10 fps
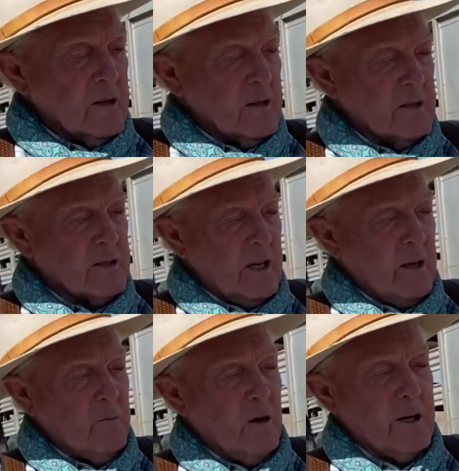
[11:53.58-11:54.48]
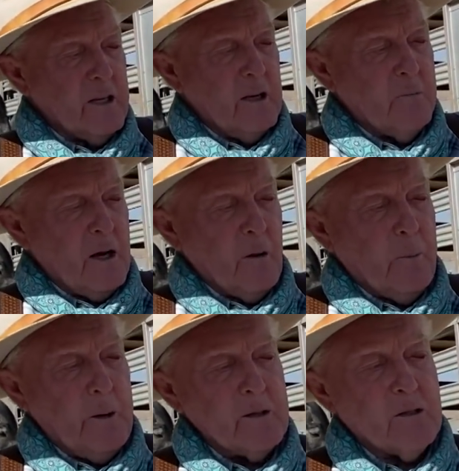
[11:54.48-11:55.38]
The San Joaquin
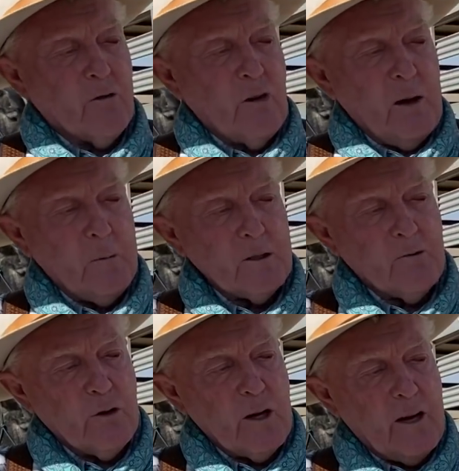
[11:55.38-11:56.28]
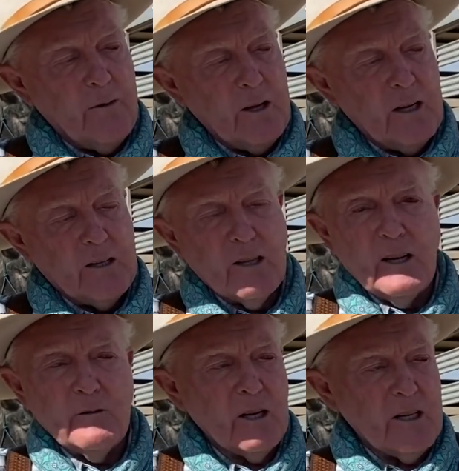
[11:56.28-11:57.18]
mouthpiece is famous for having a
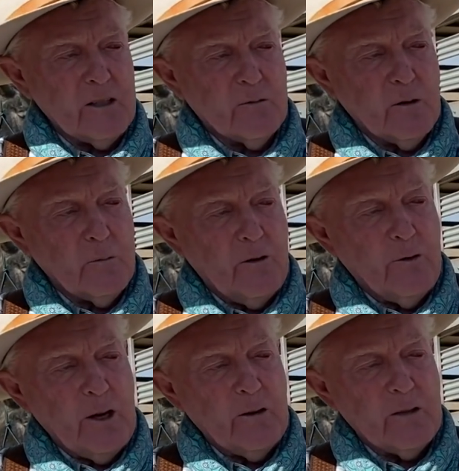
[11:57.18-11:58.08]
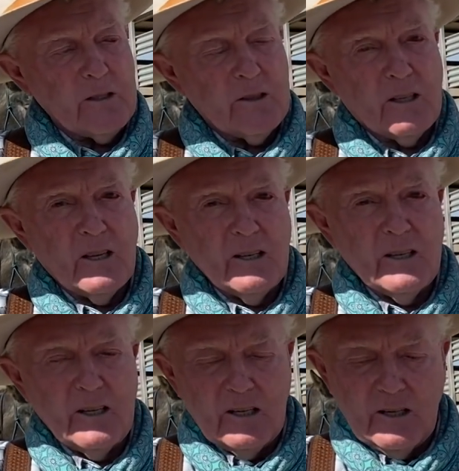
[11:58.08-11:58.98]
tongue release where my finger is. The tongue
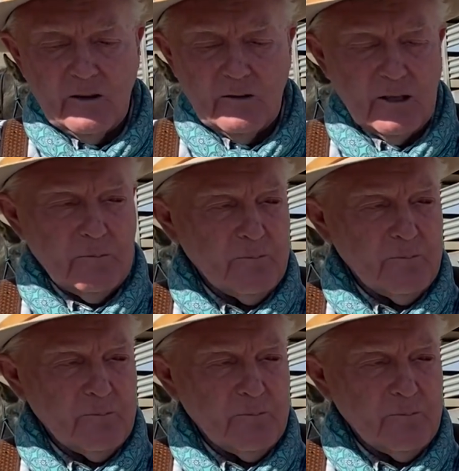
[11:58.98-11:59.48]
can get under it.